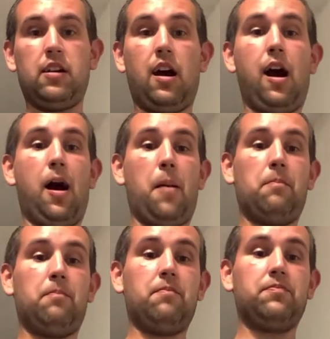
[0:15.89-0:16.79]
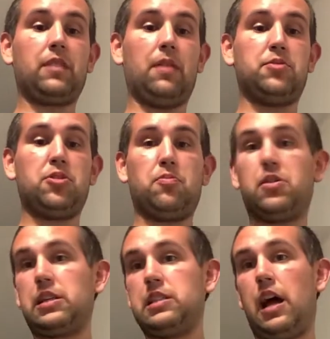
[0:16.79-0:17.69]
I'm super
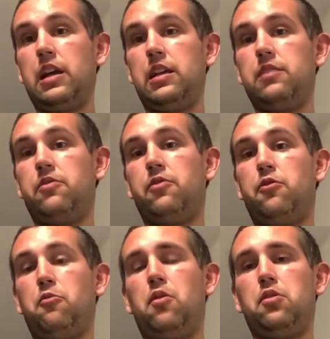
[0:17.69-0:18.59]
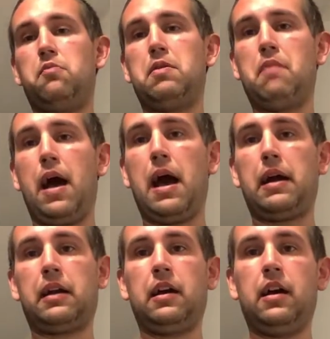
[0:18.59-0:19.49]
excited for football to be back.